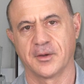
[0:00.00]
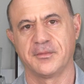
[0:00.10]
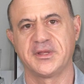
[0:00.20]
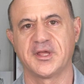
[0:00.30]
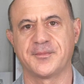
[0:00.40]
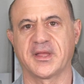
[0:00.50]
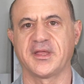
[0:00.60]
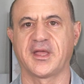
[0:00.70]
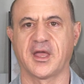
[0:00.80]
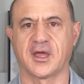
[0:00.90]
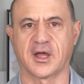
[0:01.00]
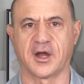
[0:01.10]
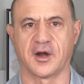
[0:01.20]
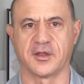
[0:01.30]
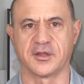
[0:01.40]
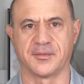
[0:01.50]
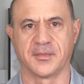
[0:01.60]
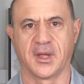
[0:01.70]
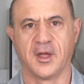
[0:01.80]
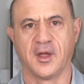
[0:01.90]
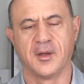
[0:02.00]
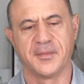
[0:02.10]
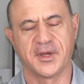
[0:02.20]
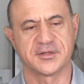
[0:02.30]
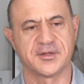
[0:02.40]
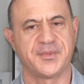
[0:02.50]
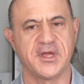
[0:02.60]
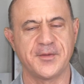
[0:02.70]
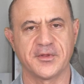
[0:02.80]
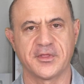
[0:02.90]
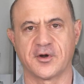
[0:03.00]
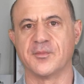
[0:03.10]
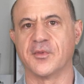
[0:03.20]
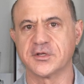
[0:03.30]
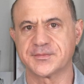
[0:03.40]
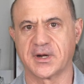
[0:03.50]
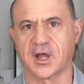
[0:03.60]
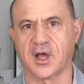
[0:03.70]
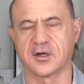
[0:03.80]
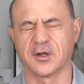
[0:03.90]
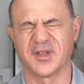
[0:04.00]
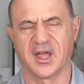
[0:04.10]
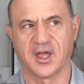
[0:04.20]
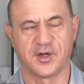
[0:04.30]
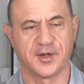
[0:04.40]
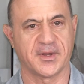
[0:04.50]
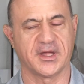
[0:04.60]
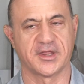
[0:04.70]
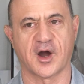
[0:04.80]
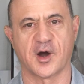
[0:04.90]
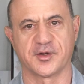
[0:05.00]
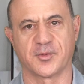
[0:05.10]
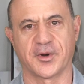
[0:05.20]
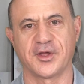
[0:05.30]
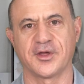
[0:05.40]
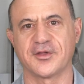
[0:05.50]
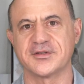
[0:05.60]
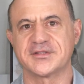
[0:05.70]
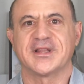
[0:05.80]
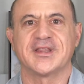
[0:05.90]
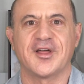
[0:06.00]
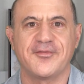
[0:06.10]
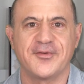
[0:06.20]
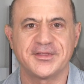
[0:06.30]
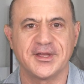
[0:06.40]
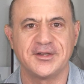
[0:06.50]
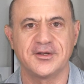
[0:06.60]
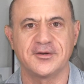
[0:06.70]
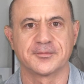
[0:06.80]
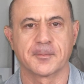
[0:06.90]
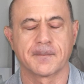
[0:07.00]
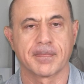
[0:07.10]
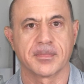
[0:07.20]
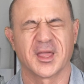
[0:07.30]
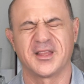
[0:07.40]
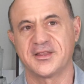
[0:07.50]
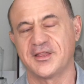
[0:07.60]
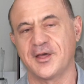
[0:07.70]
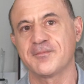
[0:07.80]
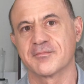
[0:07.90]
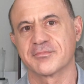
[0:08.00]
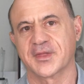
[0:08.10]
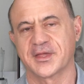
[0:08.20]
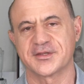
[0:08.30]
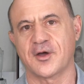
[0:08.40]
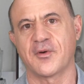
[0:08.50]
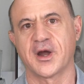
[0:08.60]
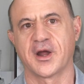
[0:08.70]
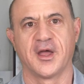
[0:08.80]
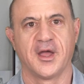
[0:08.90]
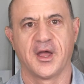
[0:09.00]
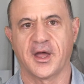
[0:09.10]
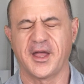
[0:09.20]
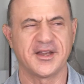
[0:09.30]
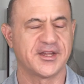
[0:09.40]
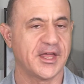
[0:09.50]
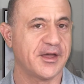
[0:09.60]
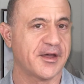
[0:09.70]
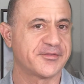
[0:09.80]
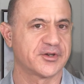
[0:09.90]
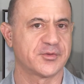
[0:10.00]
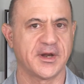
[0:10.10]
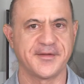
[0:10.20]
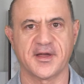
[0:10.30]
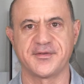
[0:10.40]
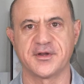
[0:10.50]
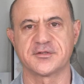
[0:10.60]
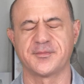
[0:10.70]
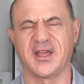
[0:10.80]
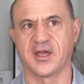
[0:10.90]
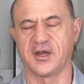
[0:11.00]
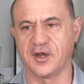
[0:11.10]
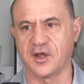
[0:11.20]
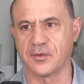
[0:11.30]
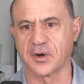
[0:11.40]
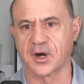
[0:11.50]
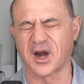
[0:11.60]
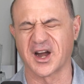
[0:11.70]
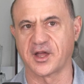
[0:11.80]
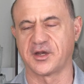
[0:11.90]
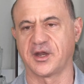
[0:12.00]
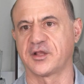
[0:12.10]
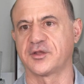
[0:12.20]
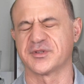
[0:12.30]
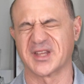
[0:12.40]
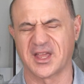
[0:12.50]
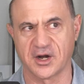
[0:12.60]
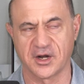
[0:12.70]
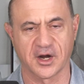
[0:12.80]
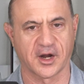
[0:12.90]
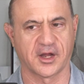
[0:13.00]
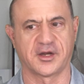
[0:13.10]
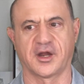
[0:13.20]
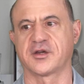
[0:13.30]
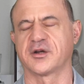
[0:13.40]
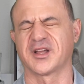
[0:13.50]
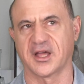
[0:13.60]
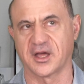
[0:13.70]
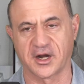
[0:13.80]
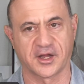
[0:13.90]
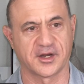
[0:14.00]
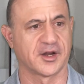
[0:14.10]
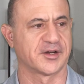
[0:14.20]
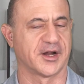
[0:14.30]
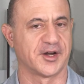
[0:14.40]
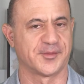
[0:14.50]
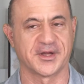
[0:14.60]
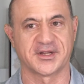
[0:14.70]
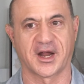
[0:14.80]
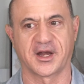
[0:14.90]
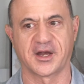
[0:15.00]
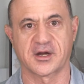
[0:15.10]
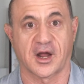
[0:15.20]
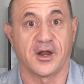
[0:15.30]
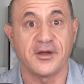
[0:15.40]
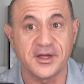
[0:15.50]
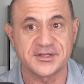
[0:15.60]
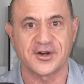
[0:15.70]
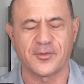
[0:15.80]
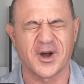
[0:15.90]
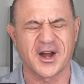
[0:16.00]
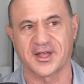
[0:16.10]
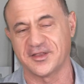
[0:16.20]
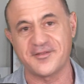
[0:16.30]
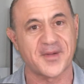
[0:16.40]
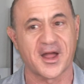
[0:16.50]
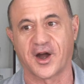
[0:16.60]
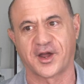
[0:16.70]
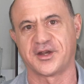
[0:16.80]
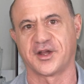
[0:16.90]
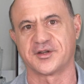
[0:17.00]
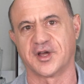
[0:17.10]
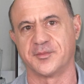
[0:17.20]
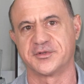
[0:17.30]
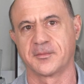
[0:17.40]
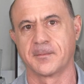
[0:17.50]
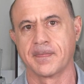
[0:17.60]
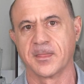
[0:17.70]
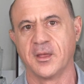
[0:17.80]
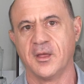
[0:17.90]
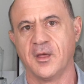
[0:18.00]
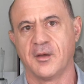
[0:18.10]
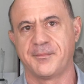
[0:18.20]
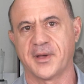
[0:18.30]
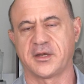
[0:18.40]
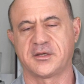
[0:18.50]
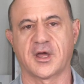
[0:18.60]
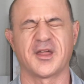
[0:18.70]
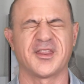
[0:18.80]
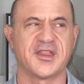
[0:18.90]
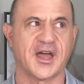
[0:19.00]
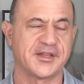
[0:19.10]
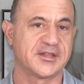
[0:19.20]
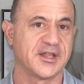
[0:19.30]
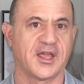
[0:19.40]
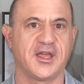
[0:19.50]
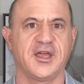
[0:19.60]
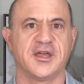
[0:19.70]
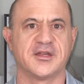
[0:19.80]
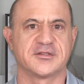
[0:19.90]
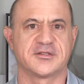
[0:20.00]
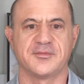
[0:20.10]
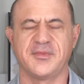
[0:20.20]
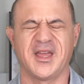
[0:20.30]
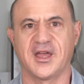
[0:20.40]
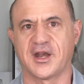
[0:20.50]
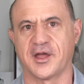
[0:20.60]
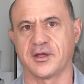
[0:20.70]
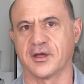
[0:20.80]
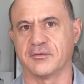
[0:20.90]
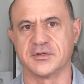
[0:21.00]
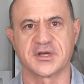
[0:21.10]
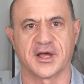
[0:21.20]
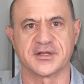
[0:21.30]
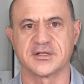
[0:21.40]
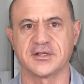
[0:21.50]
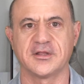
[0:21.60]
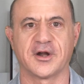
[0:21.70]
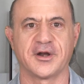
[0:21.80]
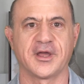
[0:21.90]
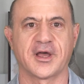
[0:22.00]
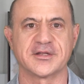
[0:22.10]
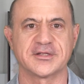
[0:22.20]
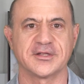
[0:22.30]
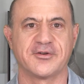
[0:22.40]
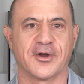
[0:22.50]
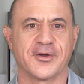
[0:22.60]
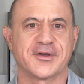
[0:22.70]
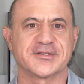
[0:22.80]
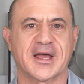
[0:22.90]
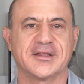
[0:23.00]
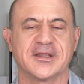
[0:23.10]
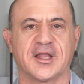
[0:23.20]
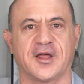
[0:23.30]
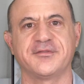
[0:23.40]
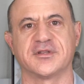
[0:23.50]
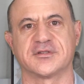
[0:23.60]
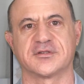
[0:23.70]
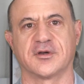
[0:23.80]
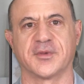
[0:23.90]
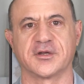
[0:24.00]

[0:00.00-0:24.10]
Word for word: we typically can't hire them, because the people that are most productive and typically the hardest working are those that love what they do. And to them, it's not work. I can tell you, after twenty-five years of being a network architect, doing security architecture, cloud architecture, enterprise architecture, I don't consider it work. I love my architect jobs. But uh, that's the key, is to me, and I was constantly learning, constantly growing, because I loved it so much.